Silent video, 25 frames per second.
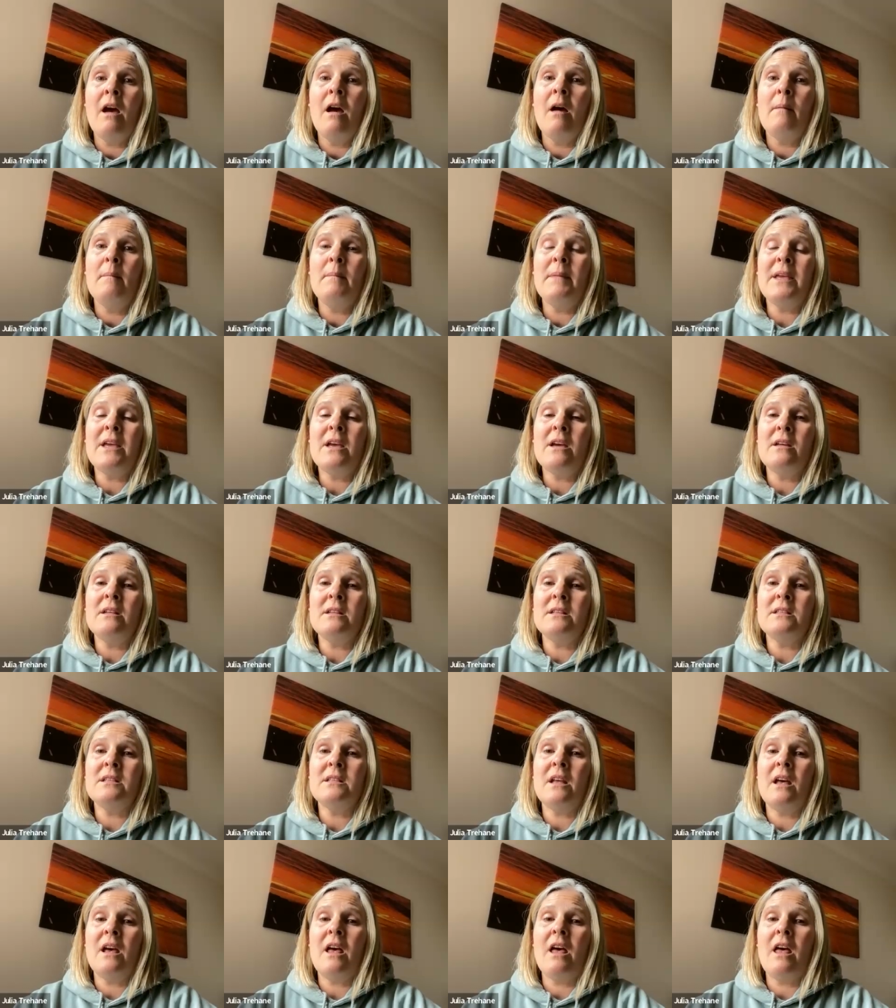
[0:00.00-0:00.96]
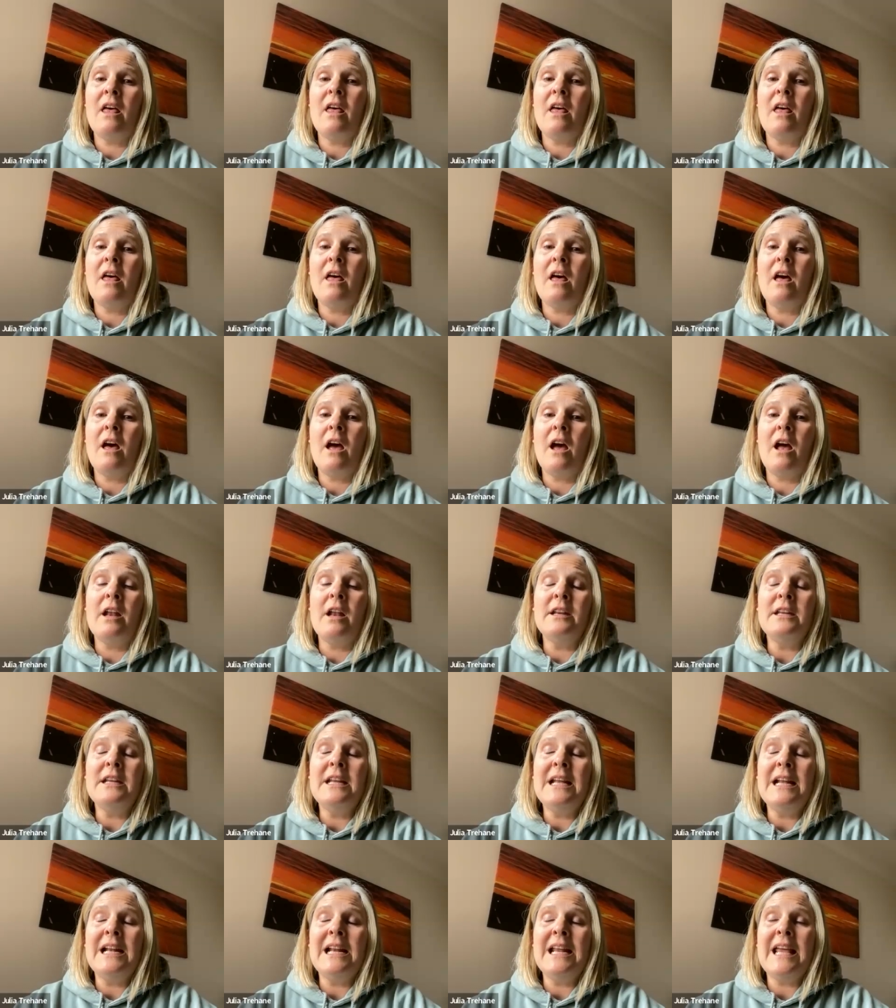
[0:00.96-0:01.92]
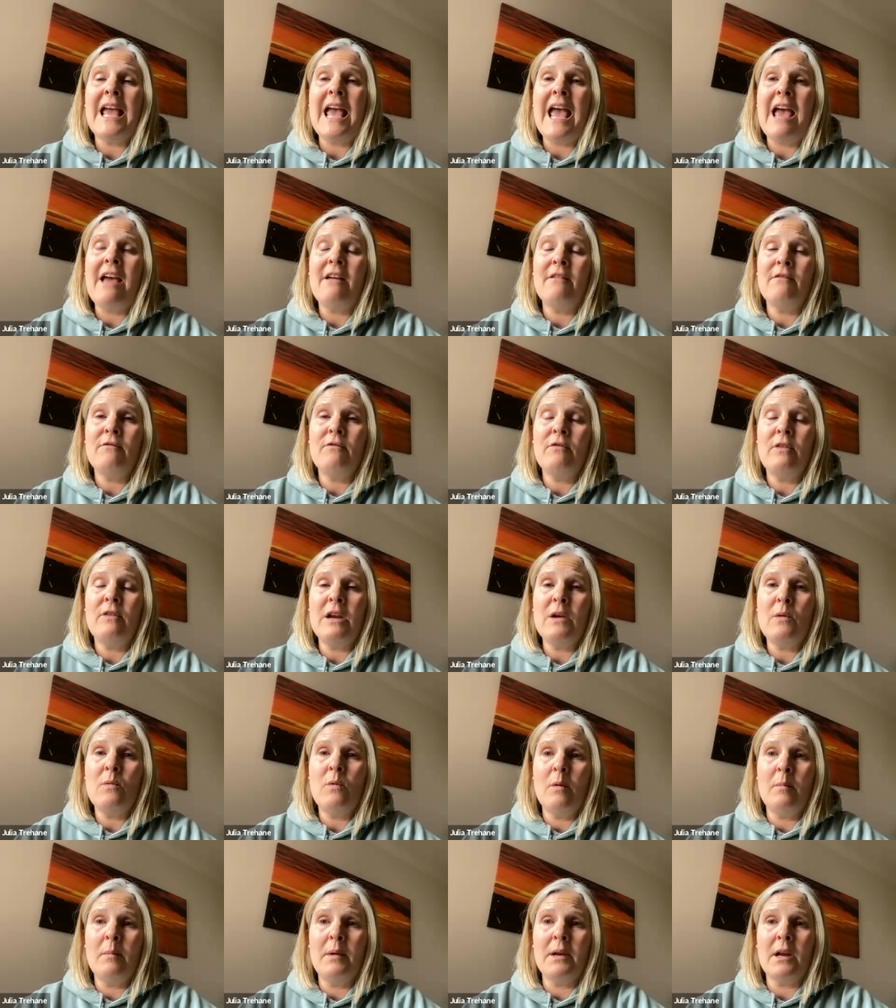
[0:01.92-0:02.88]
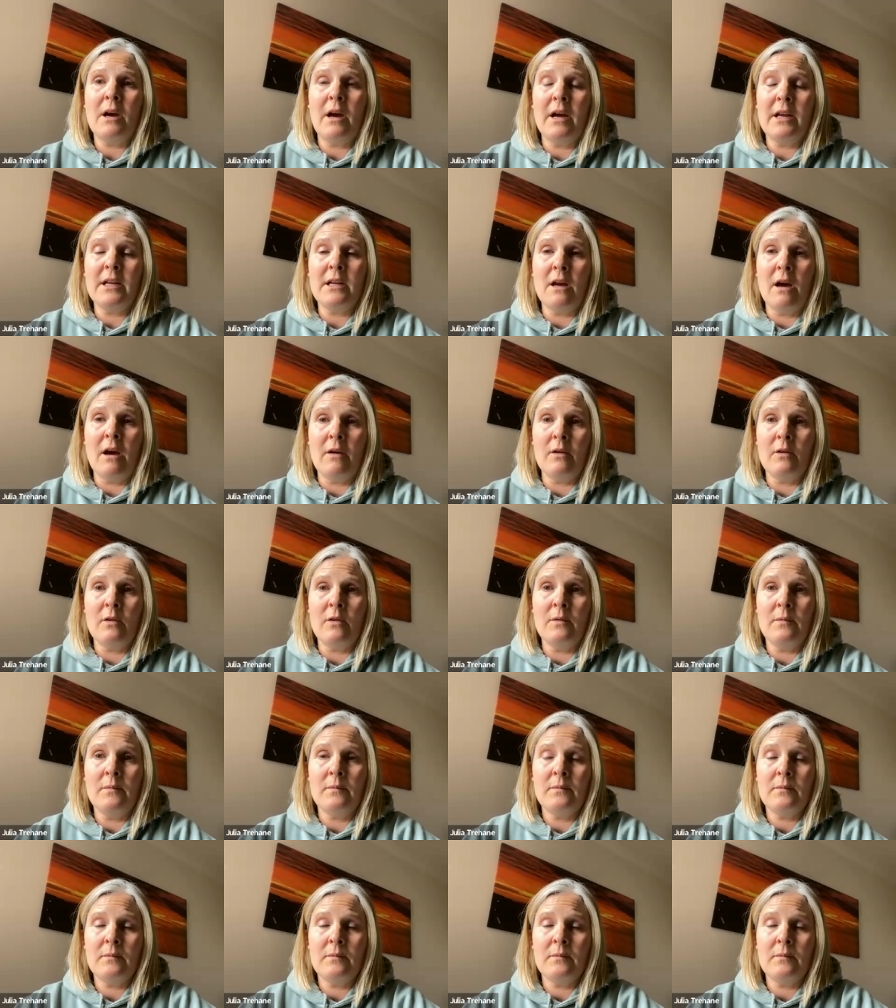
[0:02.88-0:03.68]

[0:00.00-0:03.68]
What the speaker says: Because nearly every woman I know